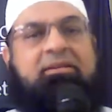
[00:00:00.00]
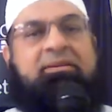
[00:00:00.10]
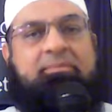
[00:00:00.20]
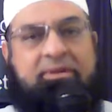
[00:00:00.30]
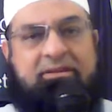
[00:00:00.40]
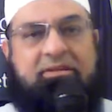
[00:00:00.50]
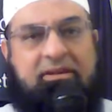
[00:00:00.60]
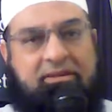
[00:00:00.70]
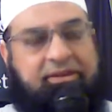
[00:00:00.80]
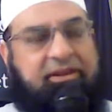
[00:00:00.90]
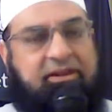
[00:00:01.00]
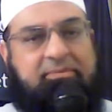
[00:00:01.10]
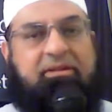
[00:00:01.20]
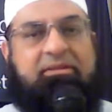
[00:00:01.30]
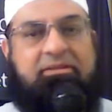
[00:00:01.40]
Somebody's got to think
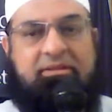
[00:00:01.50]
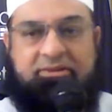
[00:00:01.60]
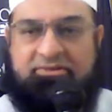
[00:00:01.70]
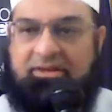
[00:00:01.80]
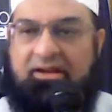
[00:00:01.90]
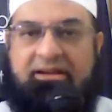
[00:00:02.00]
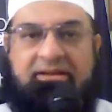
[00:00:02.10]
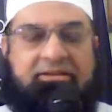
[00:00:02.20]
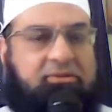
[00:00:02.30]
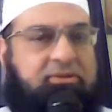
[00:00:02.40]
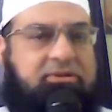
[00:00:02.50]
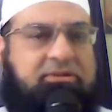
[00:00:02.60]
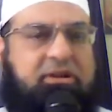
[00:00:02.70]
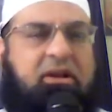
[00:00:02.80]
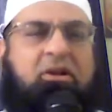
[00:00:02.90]
about the society, the
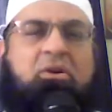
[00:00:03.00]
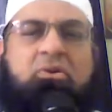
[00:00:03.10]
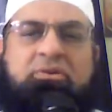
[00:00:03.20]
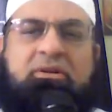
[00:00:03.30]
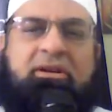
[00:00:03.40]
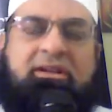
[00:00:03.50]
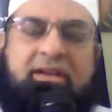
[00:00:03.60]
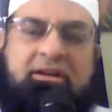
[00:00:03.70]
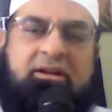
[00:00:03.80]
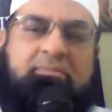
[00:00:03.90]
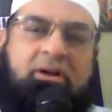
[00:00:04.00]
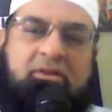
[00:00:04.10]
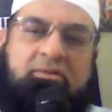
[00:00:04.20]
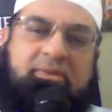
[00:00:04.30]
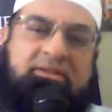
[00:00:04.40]
world. Who's going to care about
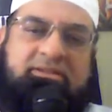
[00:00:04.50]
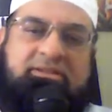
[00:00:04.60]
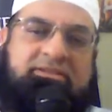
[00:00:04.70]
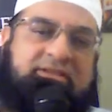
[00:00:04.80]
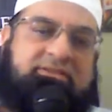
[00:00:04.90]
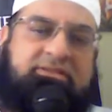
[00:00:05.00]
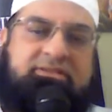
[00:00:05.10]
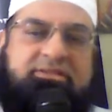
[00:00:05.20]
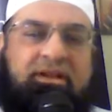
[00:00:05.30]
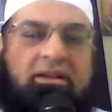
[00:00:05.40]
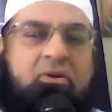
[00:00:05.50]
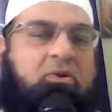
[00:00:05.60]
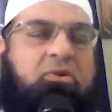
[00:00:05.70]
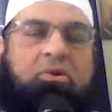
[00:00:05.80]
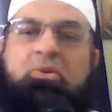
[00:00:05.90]
our brothers and sisters in
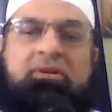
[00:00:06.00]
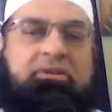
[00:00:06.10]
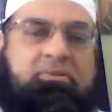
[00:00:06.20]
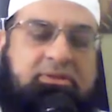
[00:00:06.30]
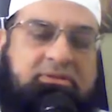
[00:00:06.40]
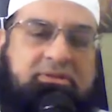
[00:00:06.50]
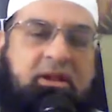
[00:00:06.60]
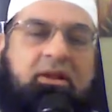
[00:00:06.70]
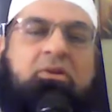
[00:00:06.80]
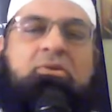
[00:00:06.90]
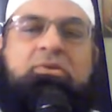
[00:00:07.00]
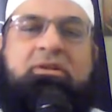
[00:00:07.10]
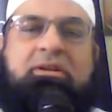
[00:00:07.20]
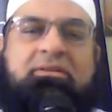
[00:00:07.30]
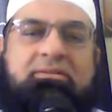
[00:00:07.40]
all over the world? Who's
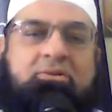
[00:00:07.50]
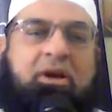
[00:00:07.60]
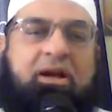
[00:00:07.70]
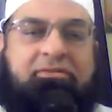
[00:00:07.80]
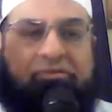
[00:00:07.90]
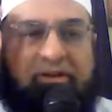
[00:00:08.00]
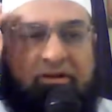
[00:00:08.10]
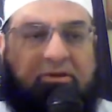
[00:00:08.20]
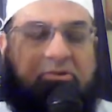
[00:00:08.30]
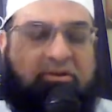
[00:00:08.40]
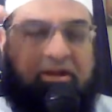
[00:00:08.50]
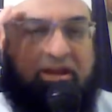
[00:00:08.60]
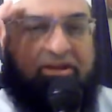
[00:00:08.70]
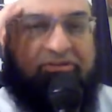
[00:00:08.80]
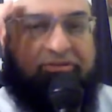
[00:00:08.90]
going to have fikr? Who's
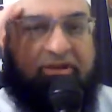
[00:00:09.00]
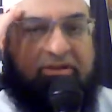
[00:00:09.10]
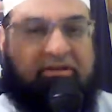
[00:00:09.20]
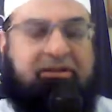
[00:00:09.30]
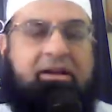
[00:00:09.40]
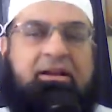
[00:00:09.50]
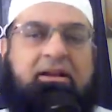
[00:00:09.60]
going to have fikr,